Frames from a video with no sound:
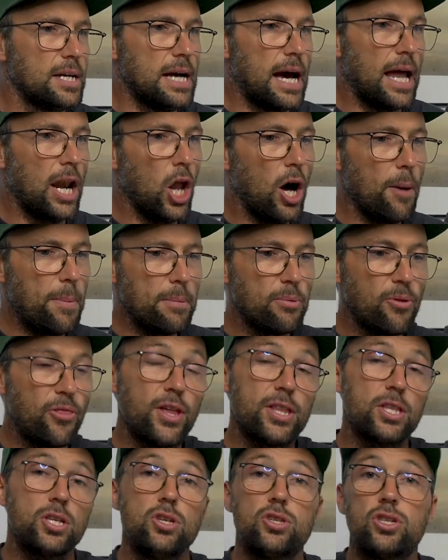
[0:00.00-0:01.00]
And a lot of people
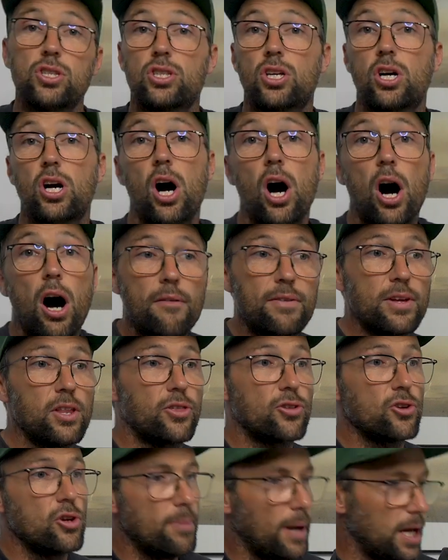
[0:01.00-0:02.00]
think that you're just carving
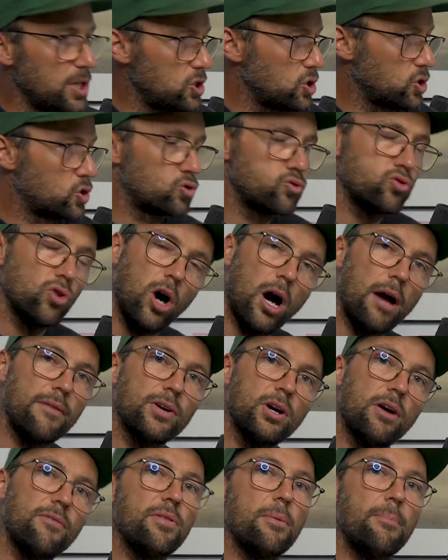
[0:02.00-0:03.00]
through by just
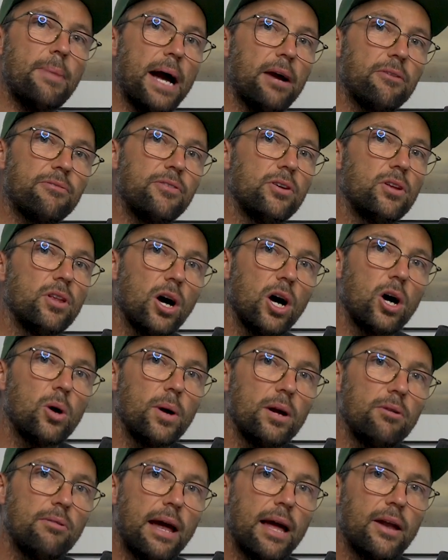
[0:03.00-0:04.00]
driving off the back foot the whole
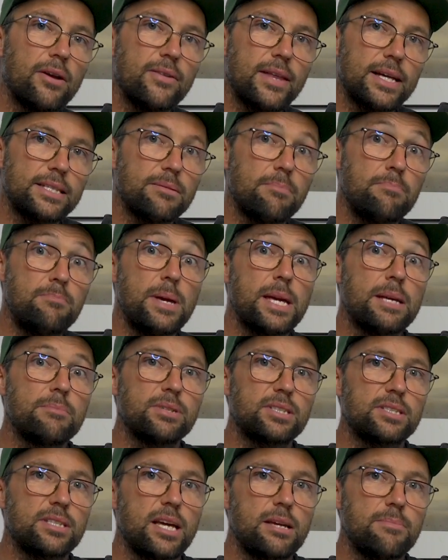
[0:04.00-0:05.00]
way around, and that's a big
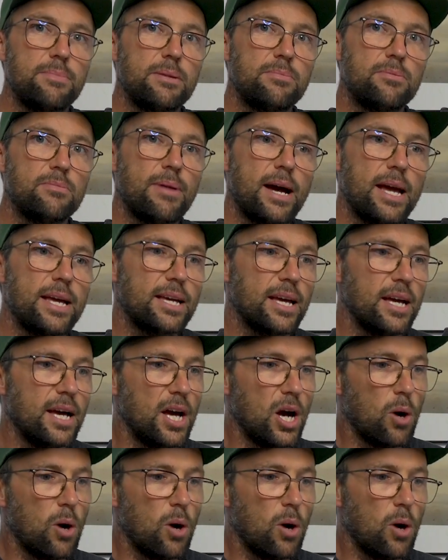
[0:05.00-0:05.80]
mistake people make.